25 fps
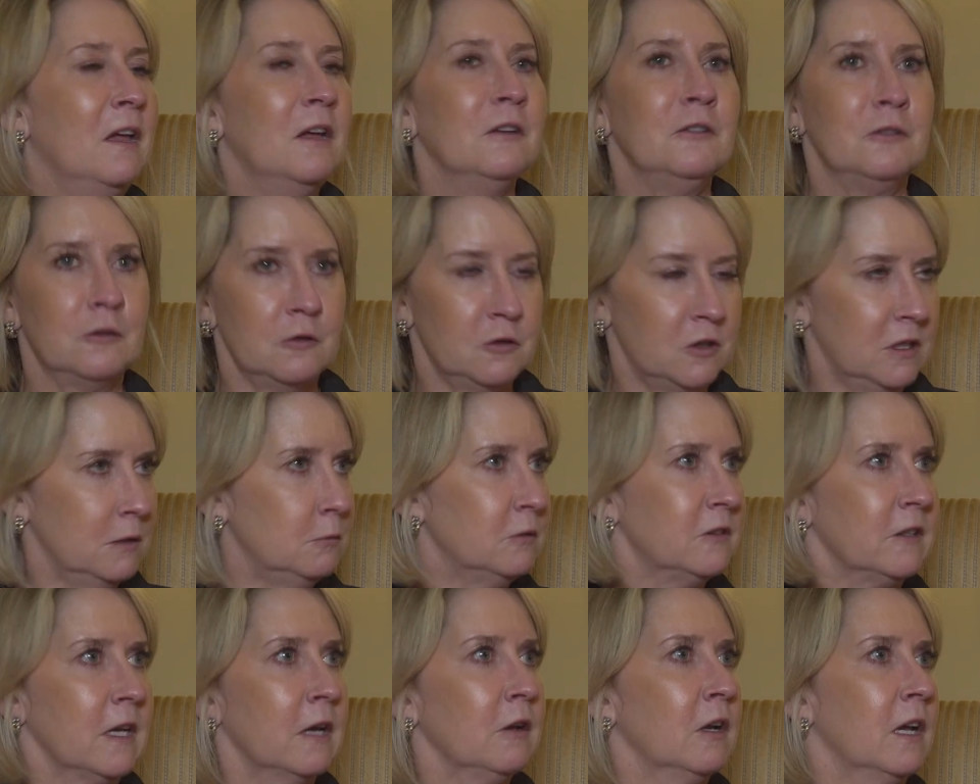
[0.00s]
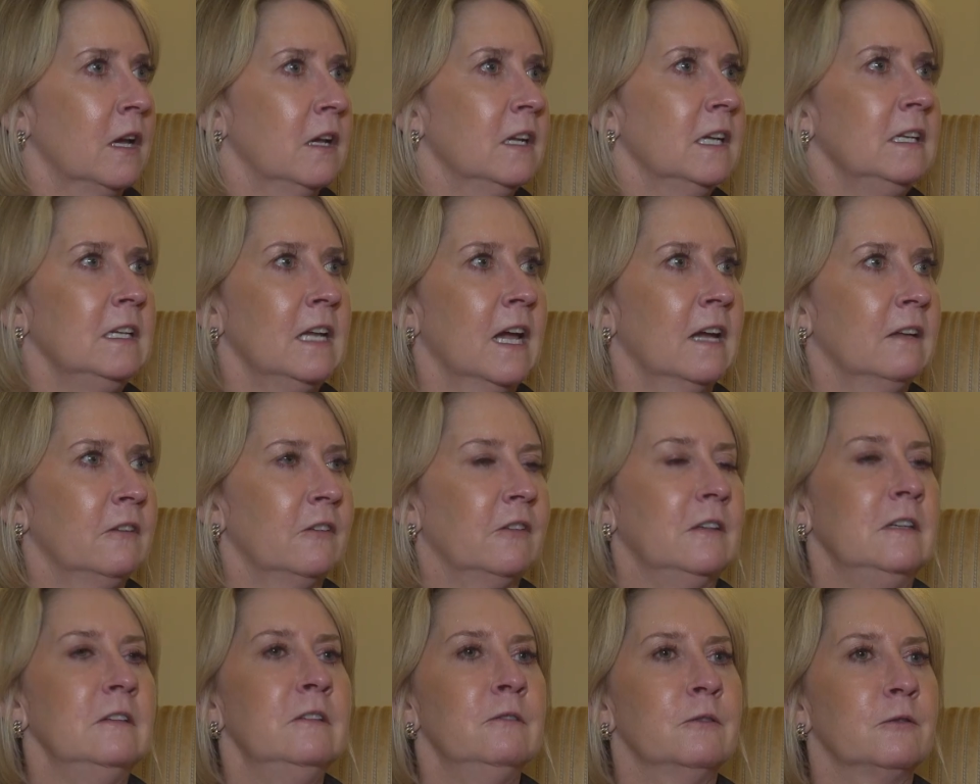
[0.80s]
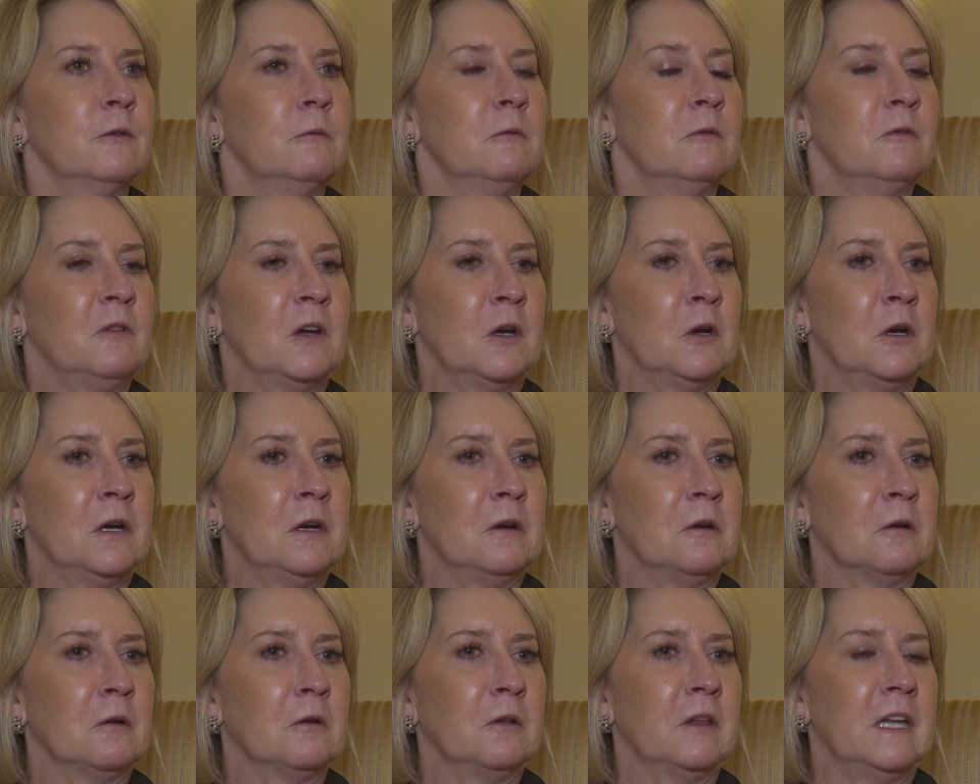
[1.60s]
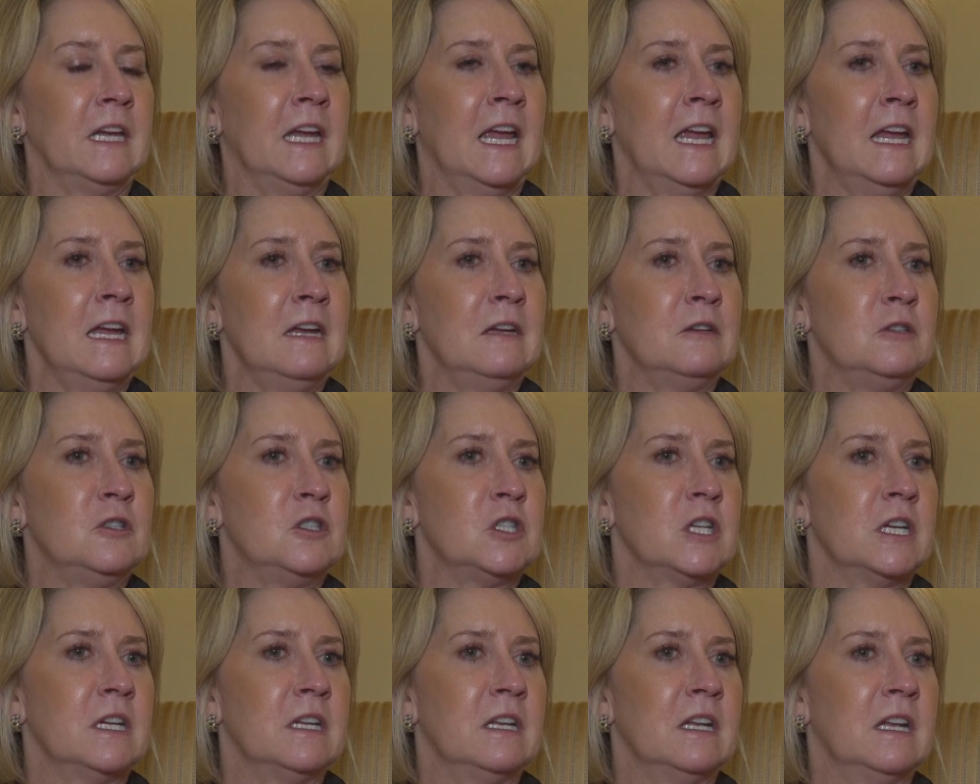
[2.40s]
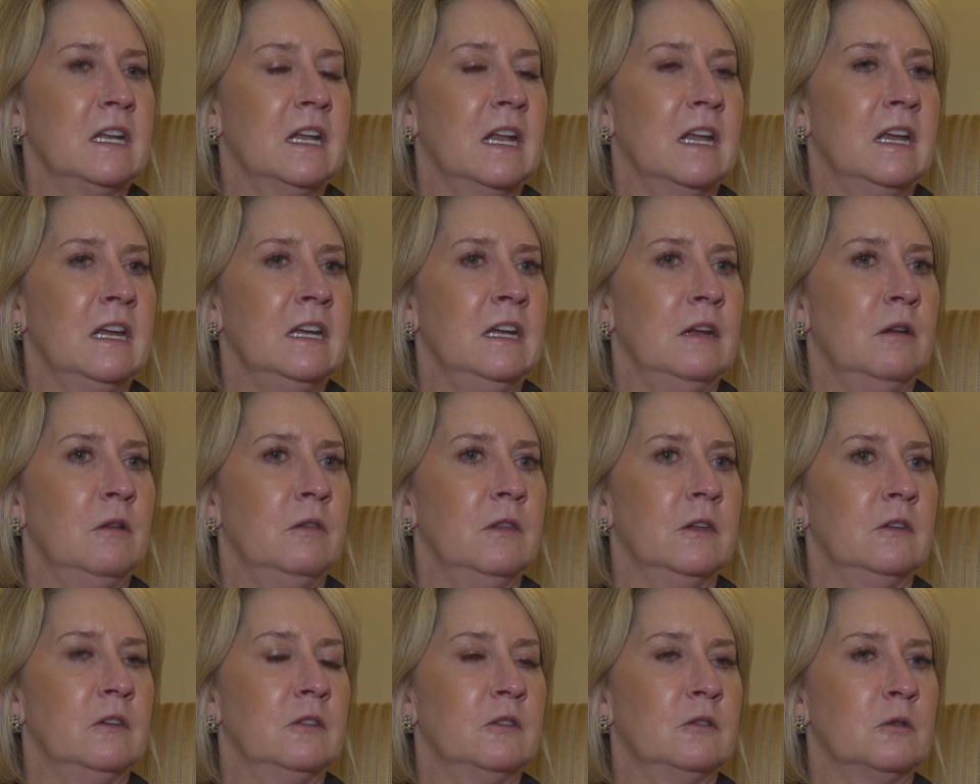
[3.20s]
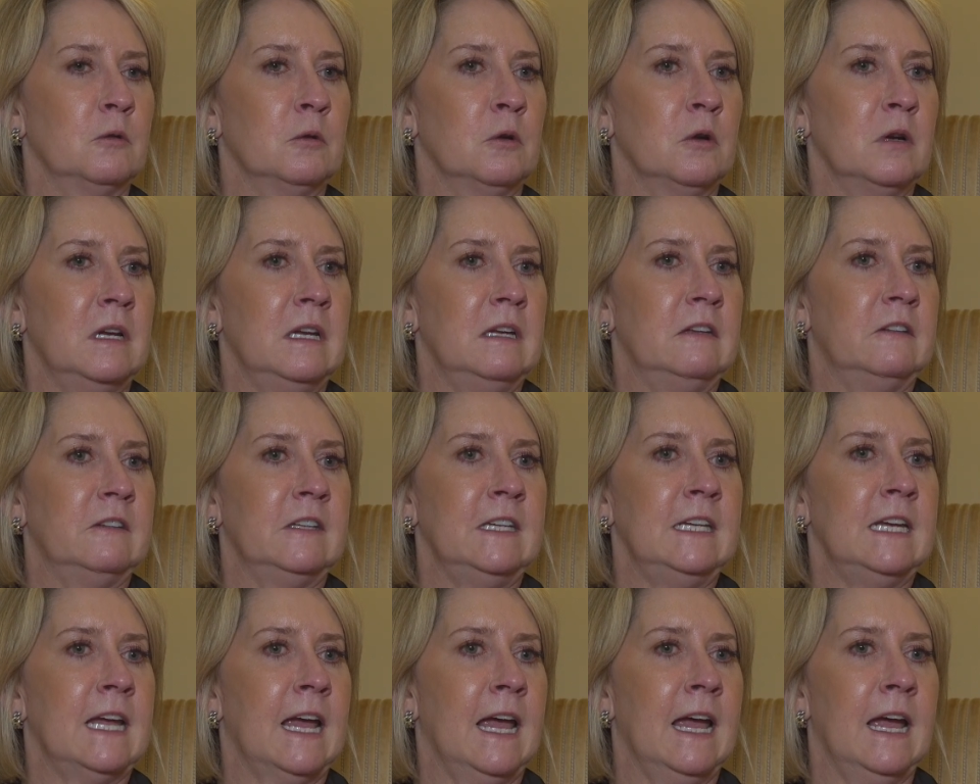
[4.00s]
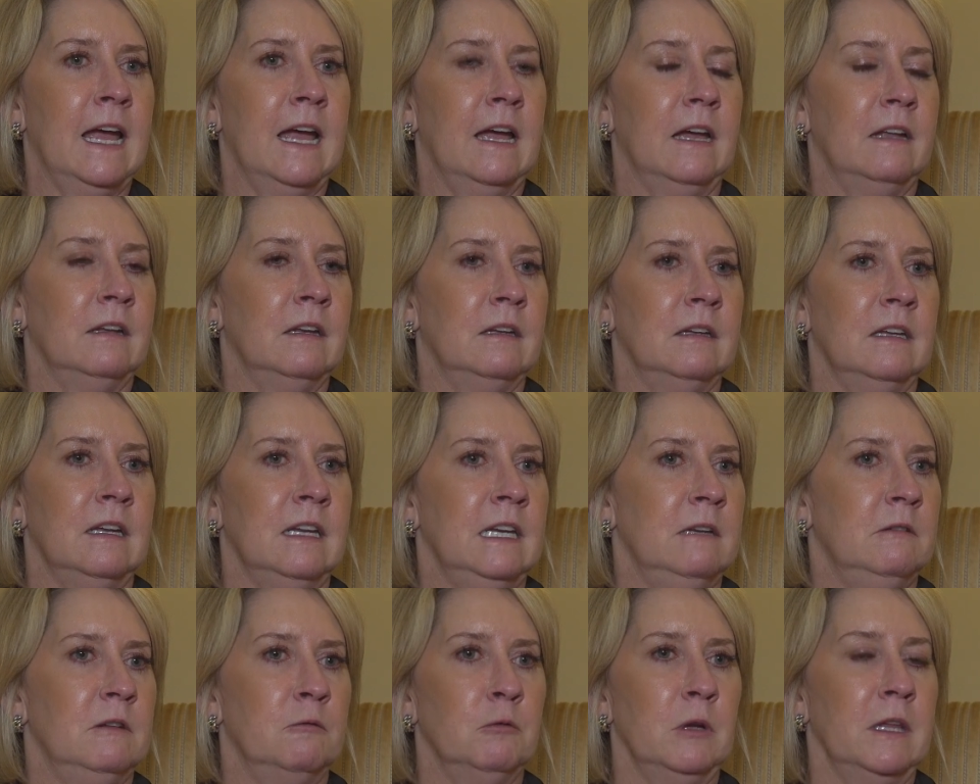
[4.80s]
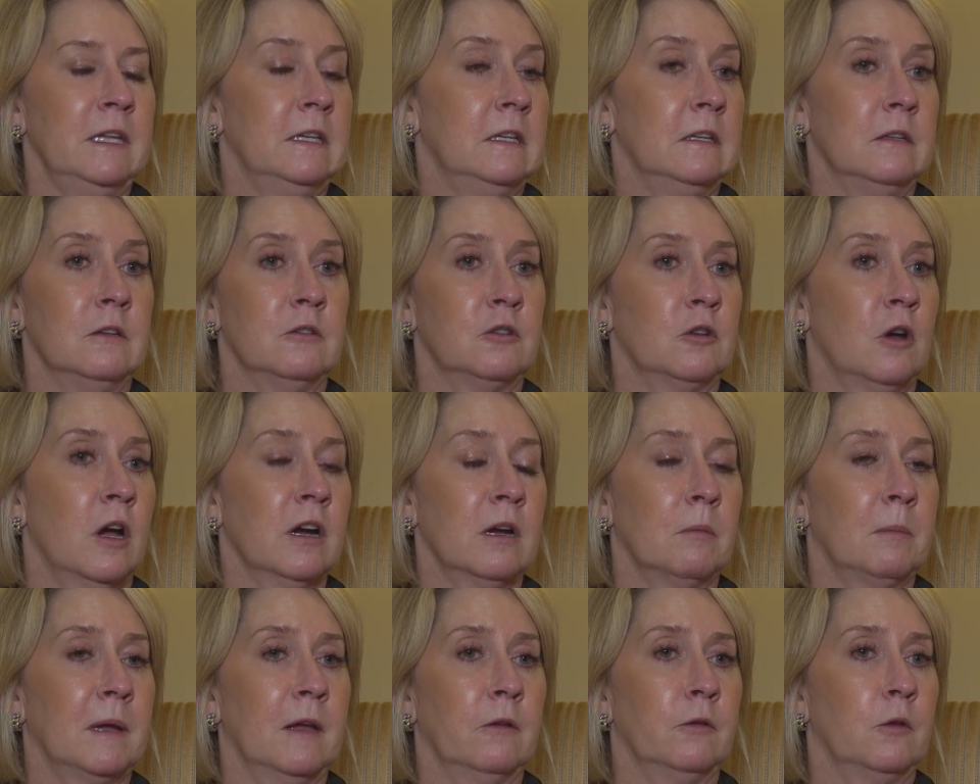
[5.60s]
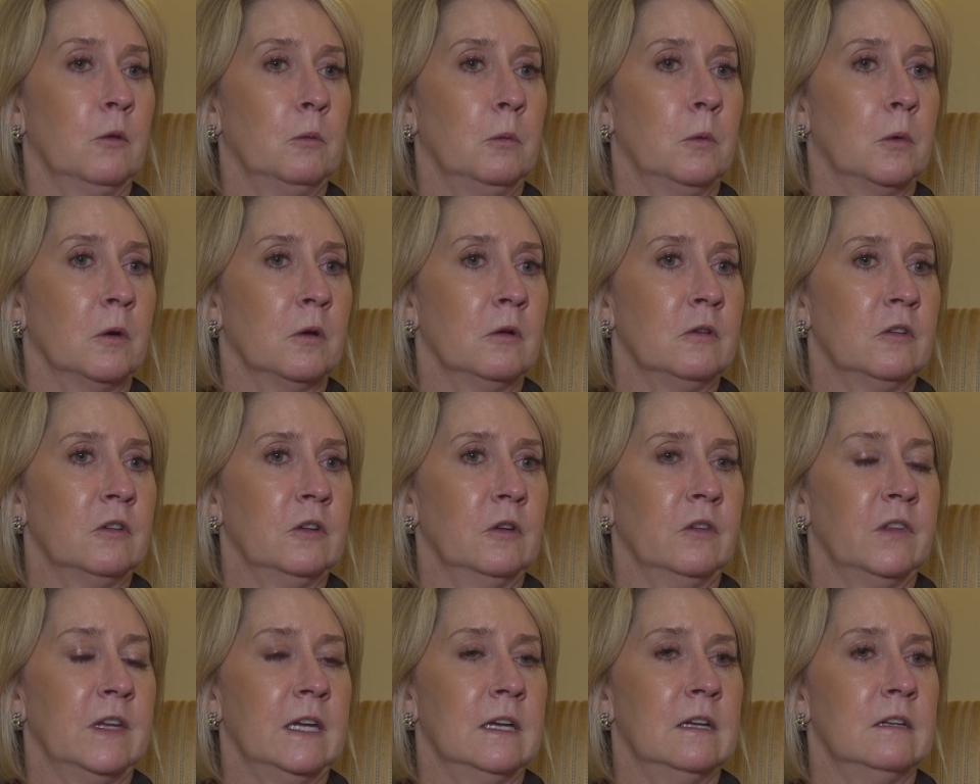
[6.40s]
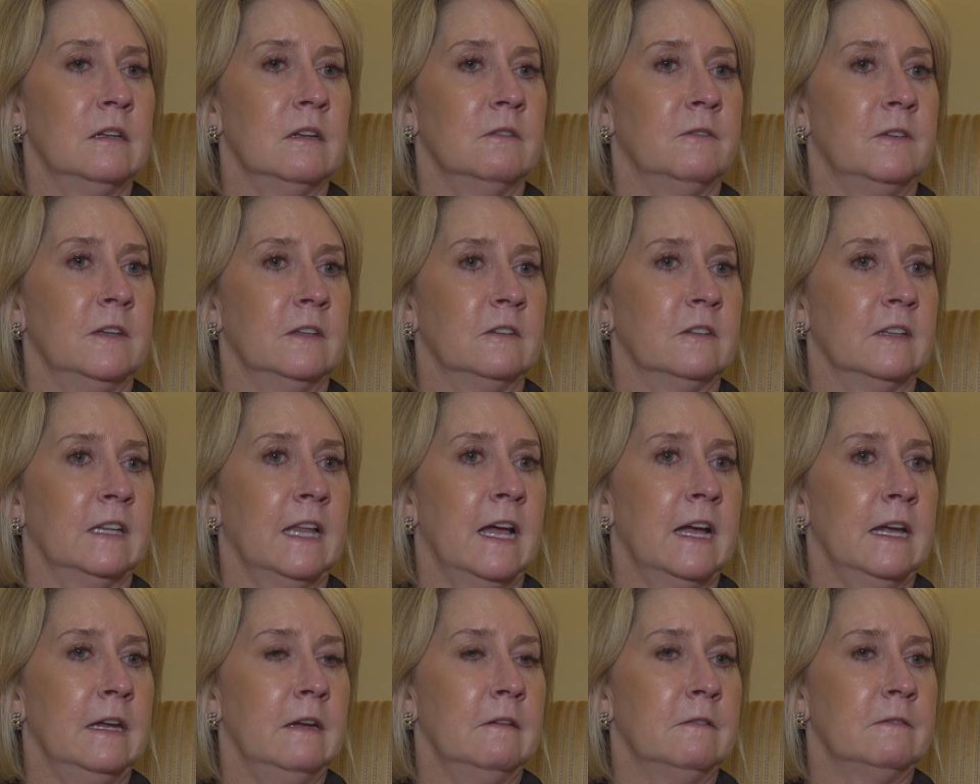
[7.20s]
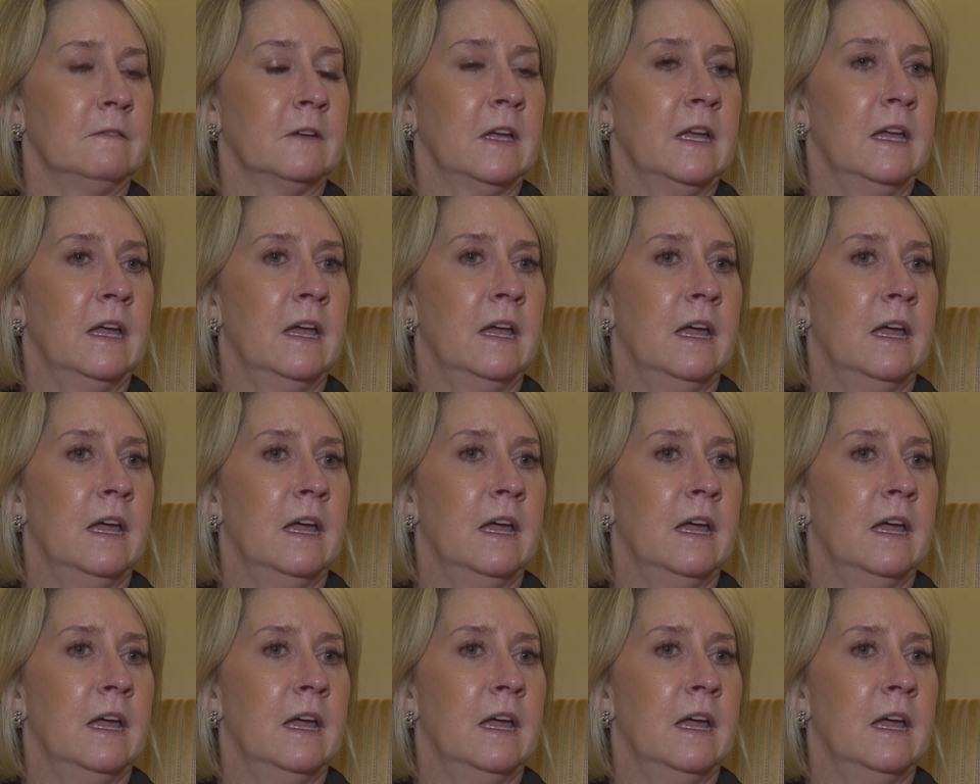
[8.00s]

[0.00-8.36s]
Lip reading: So she was out hunting Nazis from a very early age, and the stories he had, and he really didn't talk about the war until the end of his life,